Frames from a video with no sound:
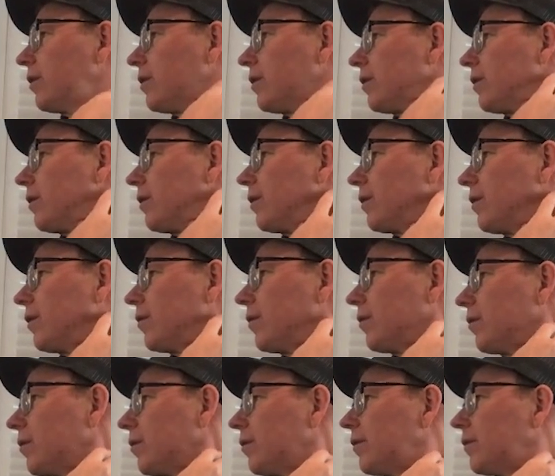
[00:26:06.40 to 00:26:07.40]

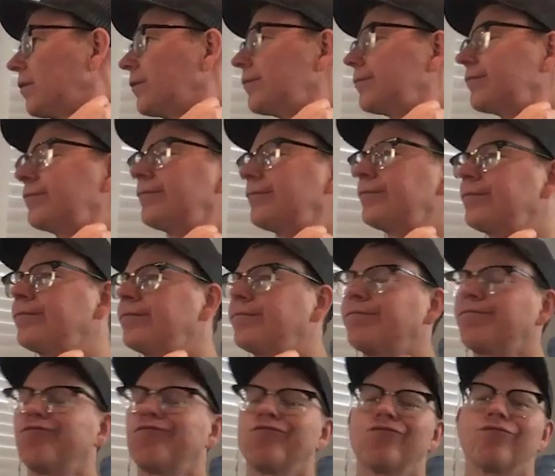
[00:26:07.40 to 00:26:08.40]

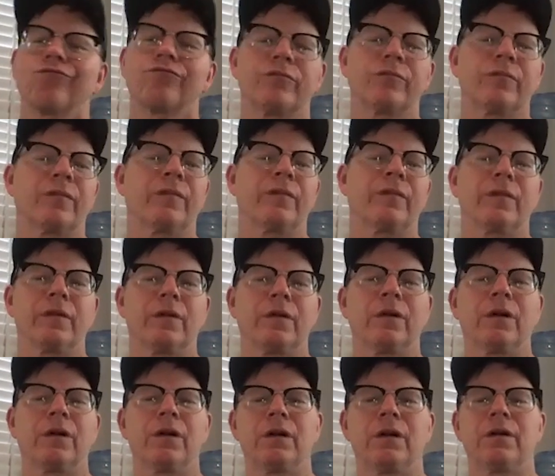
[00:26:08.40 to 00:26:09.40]

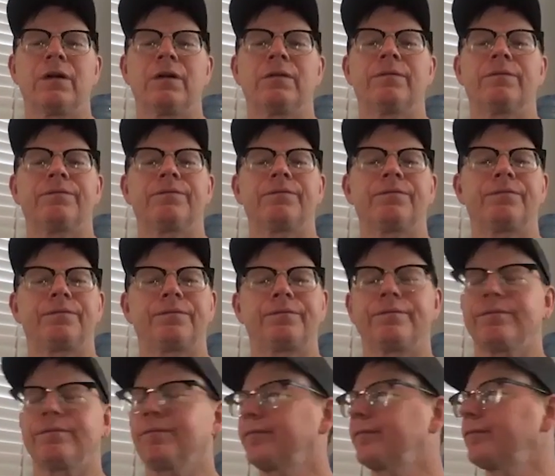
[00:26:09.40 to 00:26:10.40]

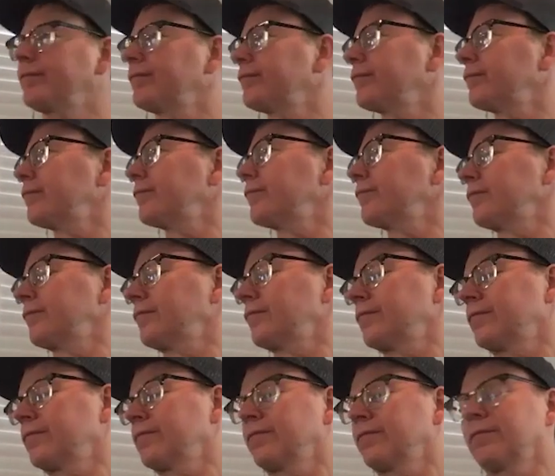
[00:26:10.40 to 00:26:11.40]

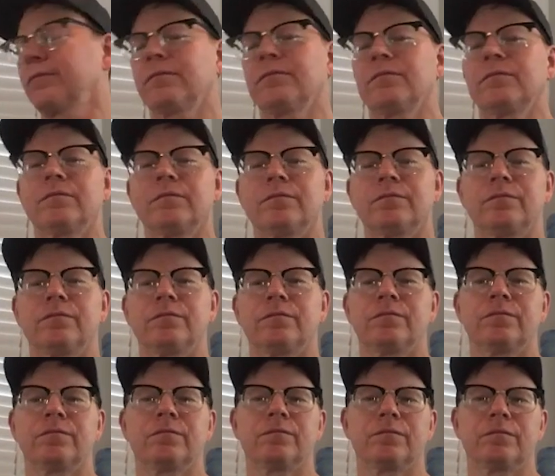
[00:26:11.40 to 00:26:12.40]

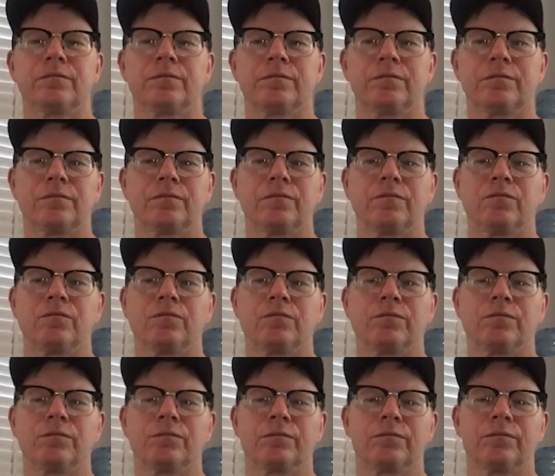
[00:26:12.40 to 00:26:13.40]

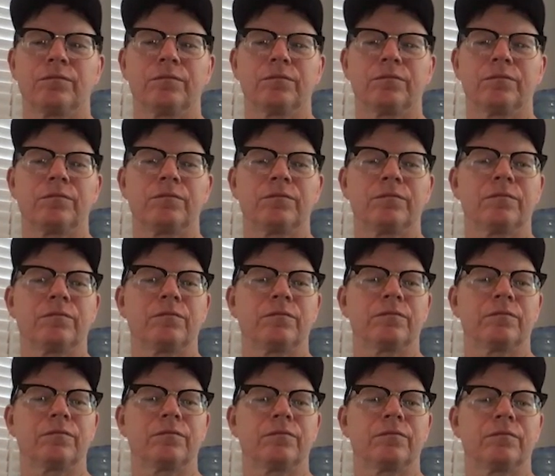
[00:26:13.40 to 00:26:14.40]
This person isn't speaking.